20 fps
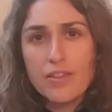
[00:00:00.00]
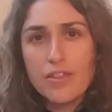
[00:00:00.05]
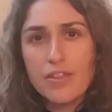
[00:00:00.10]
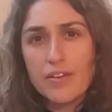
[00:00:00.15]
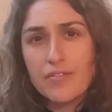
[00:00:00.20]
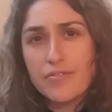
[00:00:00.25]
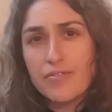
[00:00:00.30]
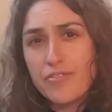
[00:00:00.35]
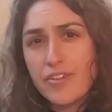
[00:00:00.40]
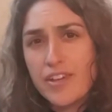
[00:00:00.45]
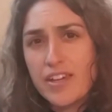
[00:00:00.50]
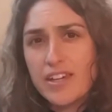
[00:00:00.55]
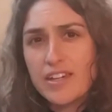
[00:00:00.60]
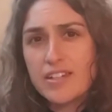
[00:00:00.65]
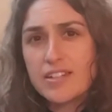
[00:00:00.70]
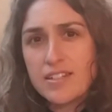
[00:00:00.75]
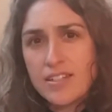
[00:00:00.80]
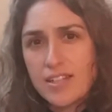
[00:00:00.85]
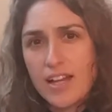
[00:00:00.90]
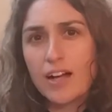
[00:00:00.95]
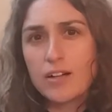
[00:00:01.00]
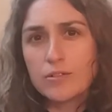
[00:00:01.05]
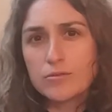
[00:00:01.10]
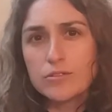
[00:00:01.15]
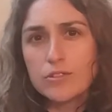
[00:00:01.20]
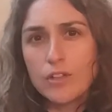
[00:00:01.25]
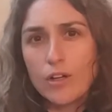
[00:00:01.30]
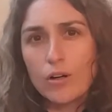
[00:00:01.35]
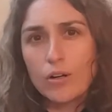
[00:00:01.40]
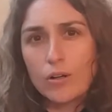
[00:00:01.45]
the V
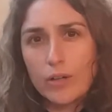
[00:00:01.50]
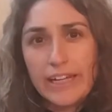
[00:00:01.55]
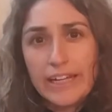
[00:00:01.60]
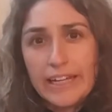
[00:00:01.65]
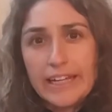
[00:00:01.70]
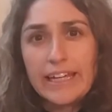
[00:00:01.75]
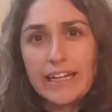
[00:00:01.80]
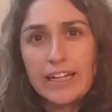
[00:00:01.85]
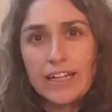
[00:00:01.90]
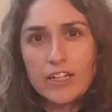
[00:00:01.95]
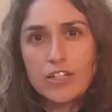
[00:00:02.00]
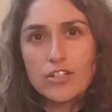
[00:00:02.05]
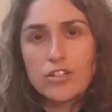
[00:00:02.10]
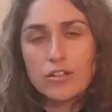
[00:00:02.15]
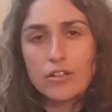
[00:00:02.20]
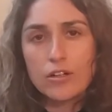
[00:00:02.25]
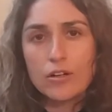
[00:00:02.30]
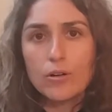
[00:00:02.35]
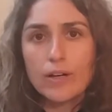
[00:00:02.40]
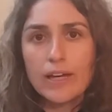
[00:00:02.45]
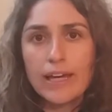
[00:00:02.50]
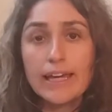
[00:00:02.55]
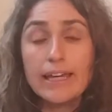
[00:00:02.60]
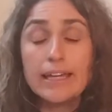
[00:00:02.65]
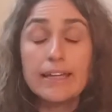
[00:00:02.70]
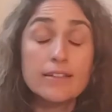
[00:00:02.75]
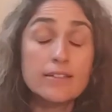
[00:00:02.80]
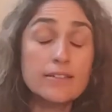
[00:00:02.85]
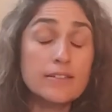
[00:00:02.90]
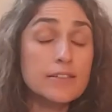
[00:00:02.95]
sound in English,
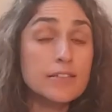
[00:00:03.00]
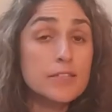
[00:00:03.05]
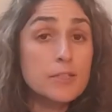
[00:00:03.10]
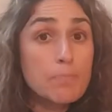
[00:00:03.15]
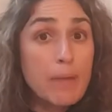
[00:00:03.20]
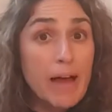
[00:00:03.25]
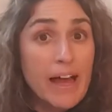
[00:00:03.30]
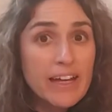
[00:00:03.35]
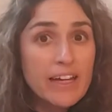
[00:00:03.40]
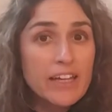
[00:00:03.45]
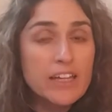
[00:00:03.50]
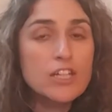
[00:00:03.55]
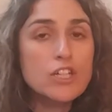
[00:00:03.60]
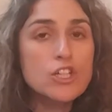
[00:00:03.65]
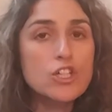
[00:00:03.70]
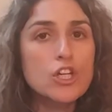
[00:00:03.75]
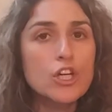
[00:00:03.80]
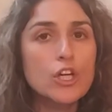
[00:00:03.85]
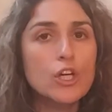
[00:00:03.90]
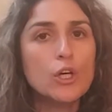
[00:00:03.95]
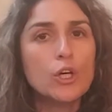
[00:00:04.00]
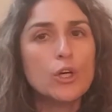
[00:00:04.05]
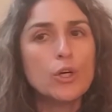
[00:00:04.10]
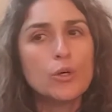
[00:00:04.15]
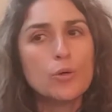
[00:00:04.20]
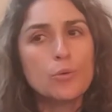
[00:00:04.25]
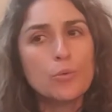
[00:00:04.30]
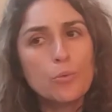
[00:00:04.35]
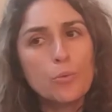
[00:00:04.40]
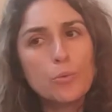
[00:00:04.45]
okay? In Spanish,
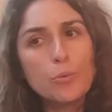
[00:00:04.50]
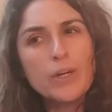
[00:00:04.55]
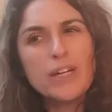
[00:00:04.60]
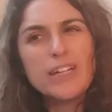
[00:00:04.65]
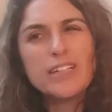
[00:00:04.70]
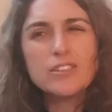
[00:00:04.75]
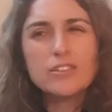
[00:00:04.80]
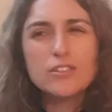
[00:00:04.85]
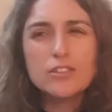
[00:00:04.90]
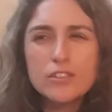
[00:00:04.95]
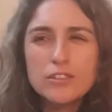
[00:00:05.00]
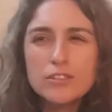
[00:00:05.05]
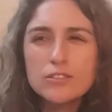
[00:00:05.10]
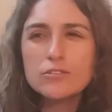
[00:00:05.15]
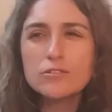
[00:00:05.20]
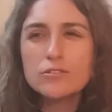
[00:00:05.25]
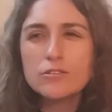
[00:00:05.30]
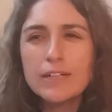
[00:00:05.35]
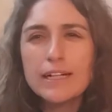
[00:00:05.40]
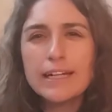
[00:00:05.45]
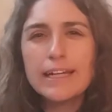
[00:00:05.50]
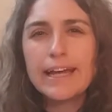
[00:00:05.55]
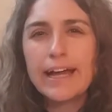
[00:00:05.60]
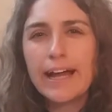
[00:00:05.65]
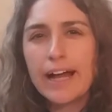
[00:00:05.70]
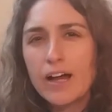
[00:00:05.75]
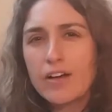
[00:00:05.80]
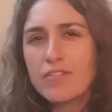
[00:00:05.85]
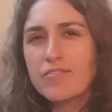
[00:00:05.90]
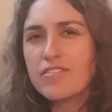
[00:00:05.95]
we don't really
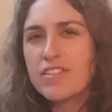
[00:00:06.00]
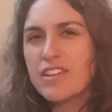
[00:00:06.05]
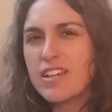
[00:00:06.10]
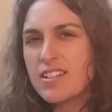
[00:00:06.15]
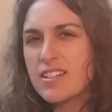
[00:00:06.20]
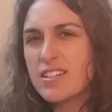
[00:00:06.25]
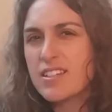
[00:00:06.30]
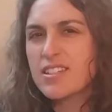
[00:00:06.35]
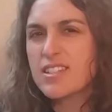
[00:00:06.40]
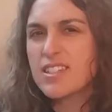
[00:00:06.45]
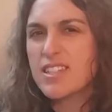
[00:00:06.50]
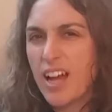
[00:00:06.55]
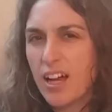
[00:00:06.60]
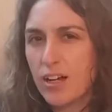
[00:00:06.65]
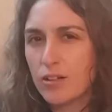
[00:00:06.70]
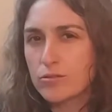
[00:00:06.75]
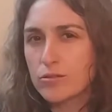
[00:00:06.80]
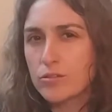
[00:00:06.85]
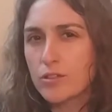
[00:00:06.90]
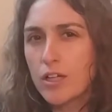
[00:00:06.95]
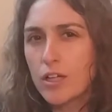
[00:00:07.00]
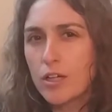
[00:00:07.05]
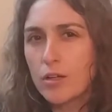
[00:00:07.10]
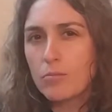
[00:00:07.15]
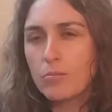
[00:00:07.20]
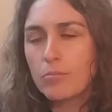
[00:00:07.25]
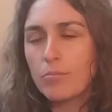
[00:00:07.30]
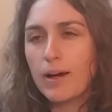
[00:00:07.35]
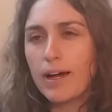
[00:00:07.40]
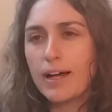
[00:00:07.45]
have this sound,
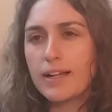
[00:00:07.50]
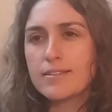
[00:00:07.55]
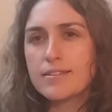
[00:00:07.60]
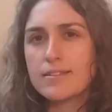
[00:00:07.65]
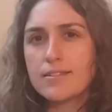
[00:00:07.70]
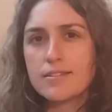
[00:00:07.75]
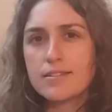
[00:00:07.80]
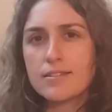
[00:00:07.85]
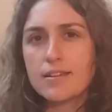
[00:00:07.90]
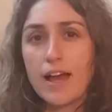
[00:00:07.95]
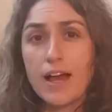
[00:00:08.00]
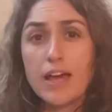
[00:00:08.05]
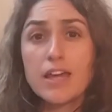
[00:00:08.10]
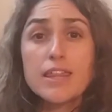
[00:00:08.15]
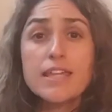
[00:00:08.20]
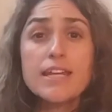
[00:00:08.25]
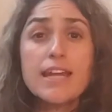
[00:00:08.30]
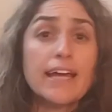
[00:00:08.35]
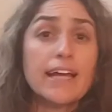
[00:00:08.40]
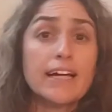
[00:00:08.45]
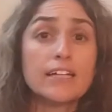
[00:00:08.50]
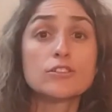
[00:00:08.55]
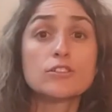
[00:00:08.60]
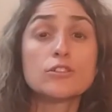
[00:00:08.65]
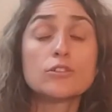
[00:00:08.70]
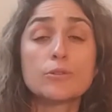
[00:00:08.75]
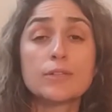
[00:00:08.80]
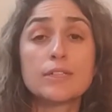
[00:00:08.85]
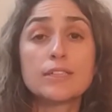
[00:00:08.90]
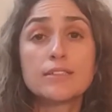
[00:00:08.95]
but I think I can
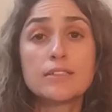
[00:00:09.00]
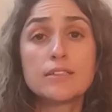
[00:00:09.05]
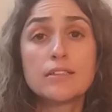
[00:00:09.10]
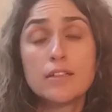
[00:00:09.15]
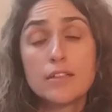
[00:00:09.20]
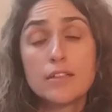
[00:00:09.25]
do it.